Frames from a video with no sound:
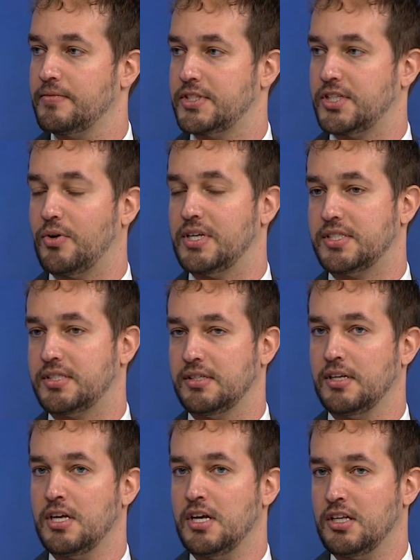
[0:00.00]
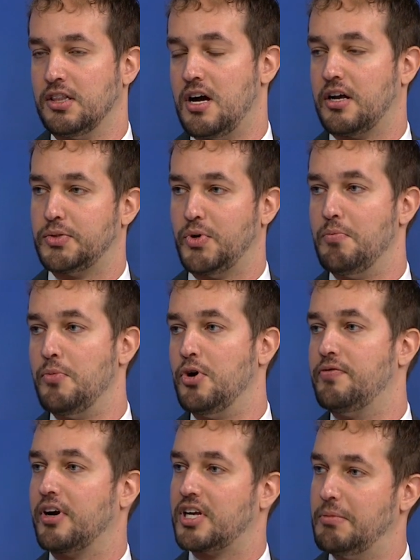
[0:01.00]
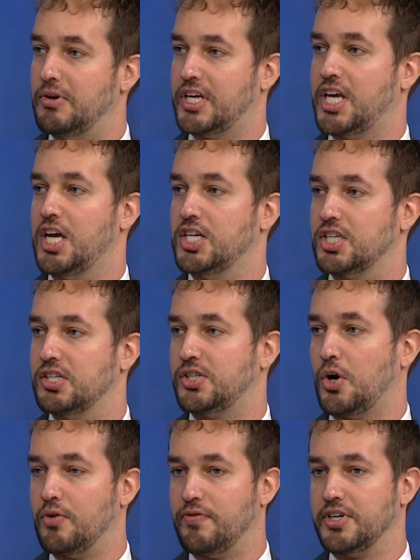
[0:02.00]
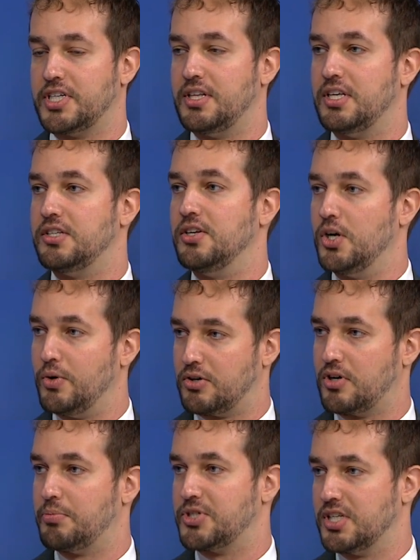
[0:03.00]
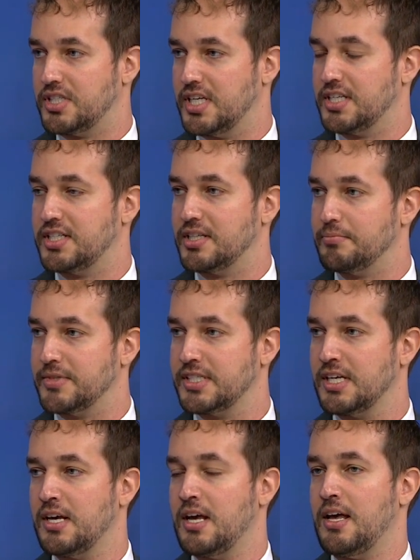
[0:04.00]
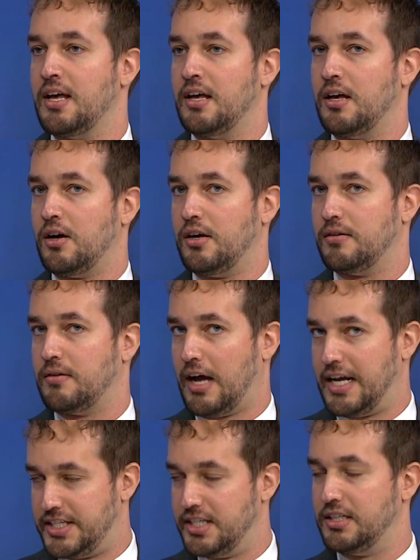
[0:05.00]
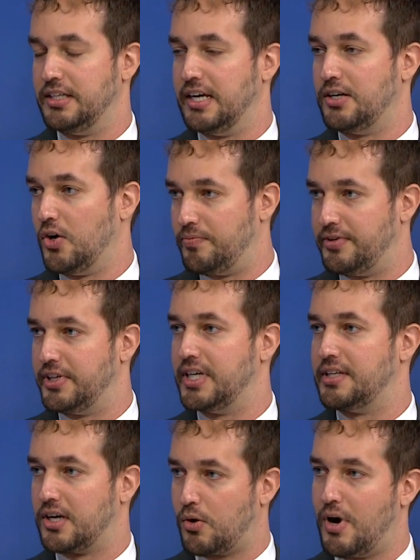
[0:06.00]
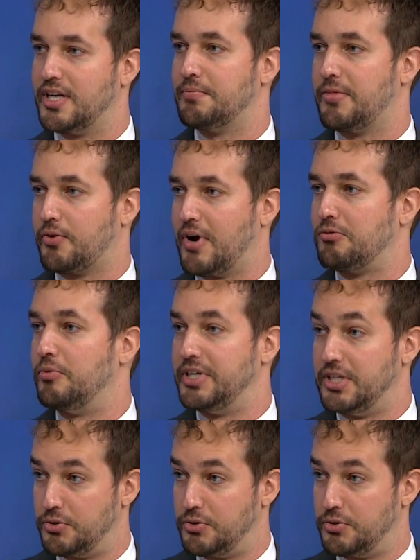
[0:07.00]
So as long as we move our communications over to these new encryption systems, ideally and hopefully the quantum threat will be